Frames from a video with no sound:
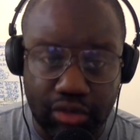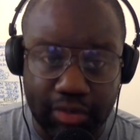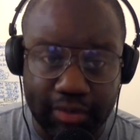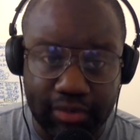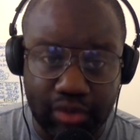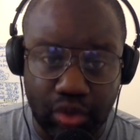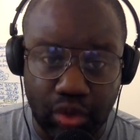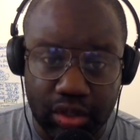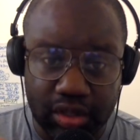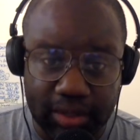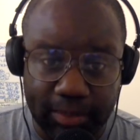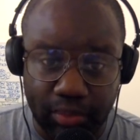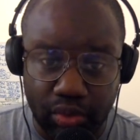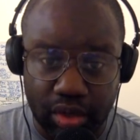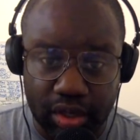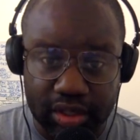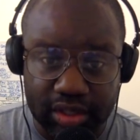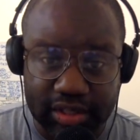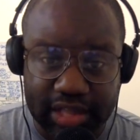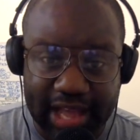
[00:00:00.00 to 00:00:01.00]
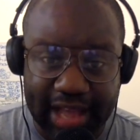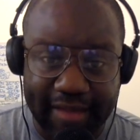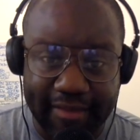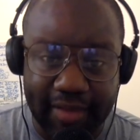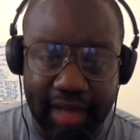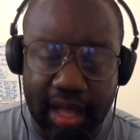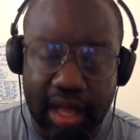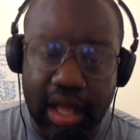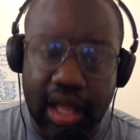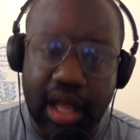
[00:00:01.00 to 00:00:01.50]
But two of the brothers have
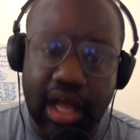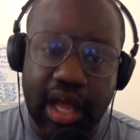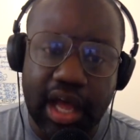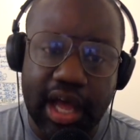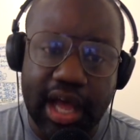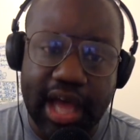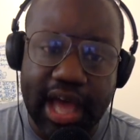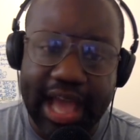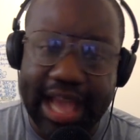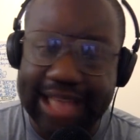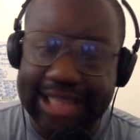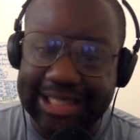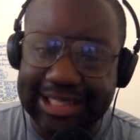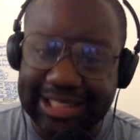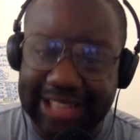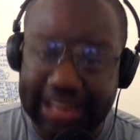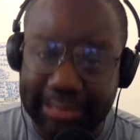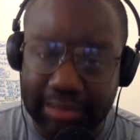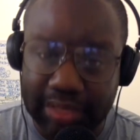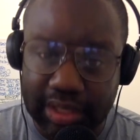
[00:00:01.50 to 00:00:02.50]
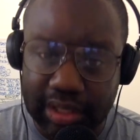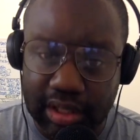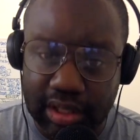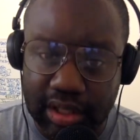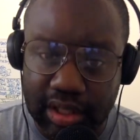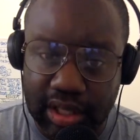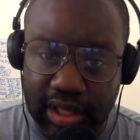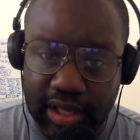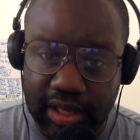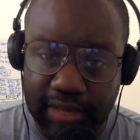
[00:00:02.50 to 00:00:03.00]
accepted
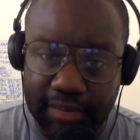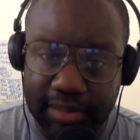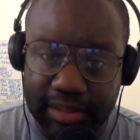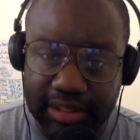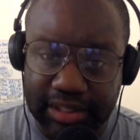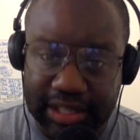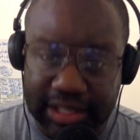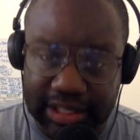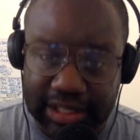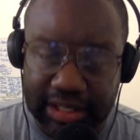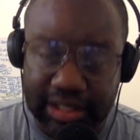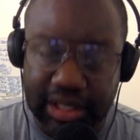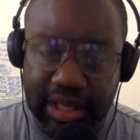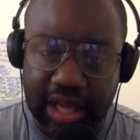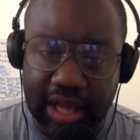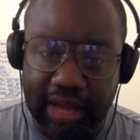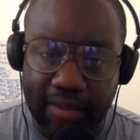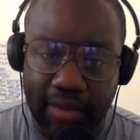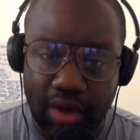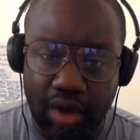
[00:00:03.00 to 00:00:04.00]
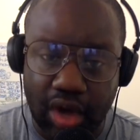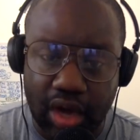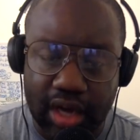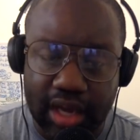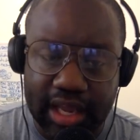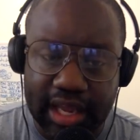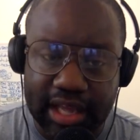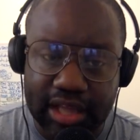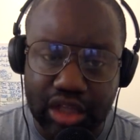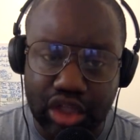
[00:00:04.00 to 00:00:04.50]
the position to come on
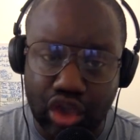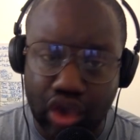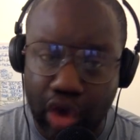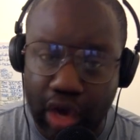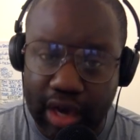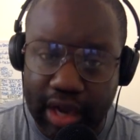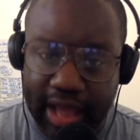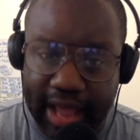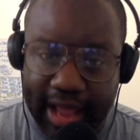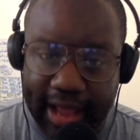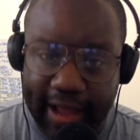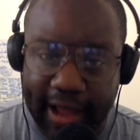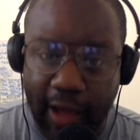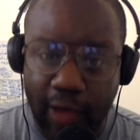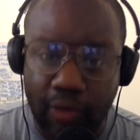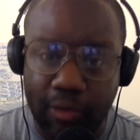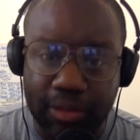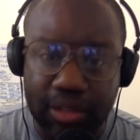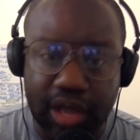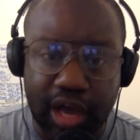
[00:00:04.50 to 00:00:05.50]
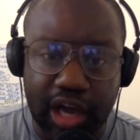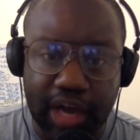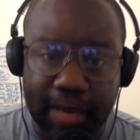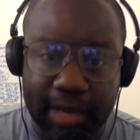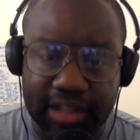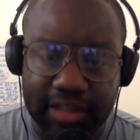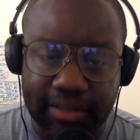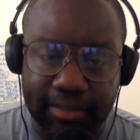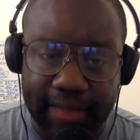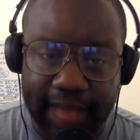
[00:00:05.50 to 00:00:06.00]
and join the hangout. We'll be talking
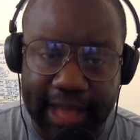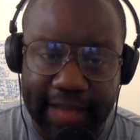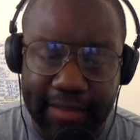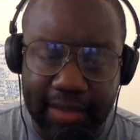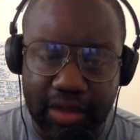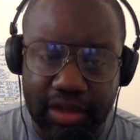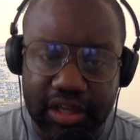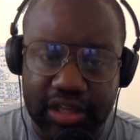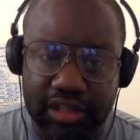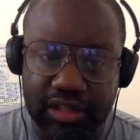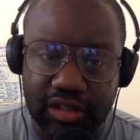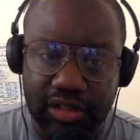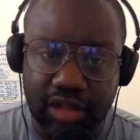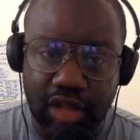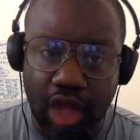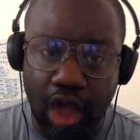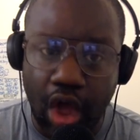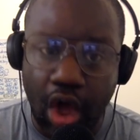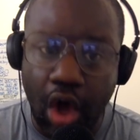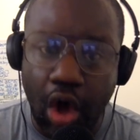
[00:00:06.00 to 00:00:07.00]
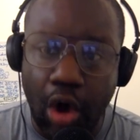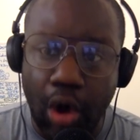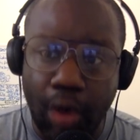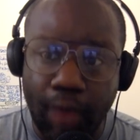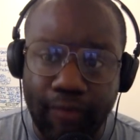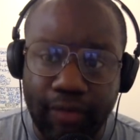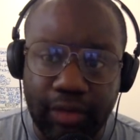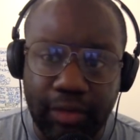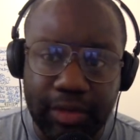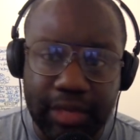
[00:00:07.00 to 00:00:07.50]
about some black male issues.
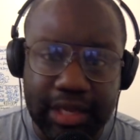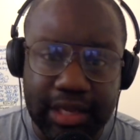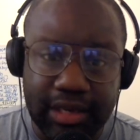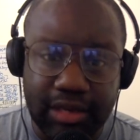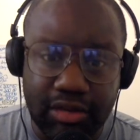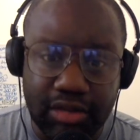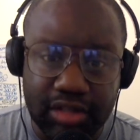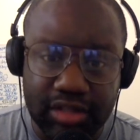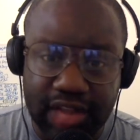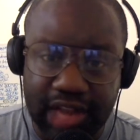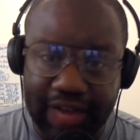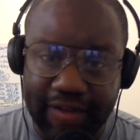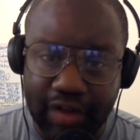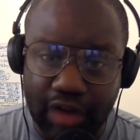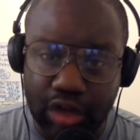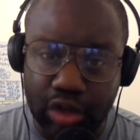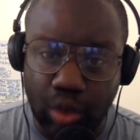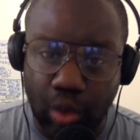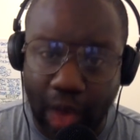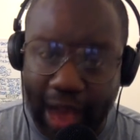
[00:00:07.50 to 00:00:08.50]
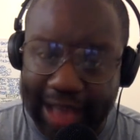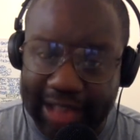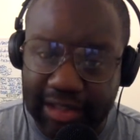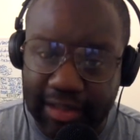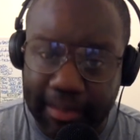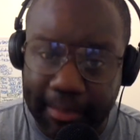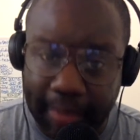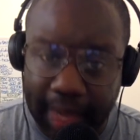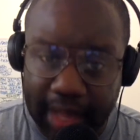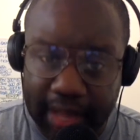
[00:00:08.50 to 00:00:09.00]
Hopefully, we can do this every or twice a
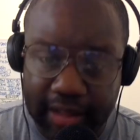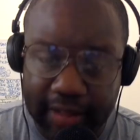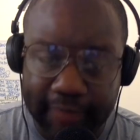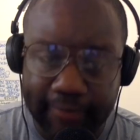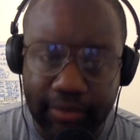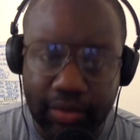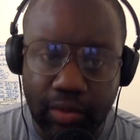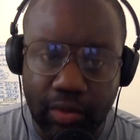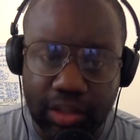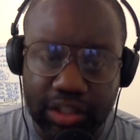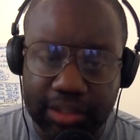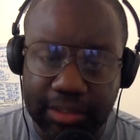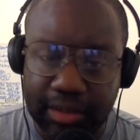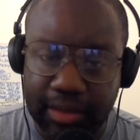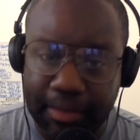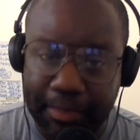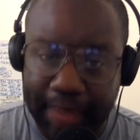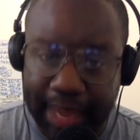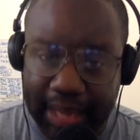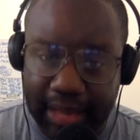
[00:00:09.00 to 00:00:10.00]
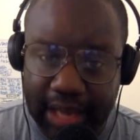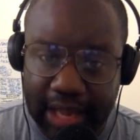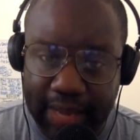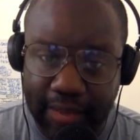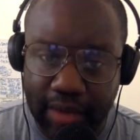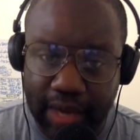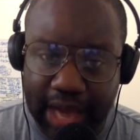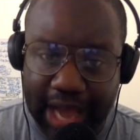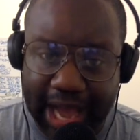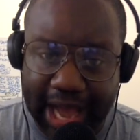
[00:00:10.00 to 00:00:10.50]
month with some of the big
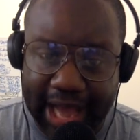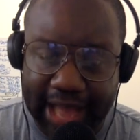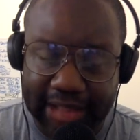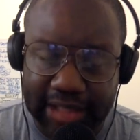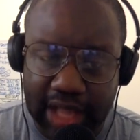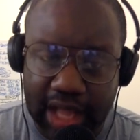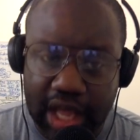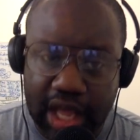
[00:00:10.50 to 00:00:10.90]
namer guys.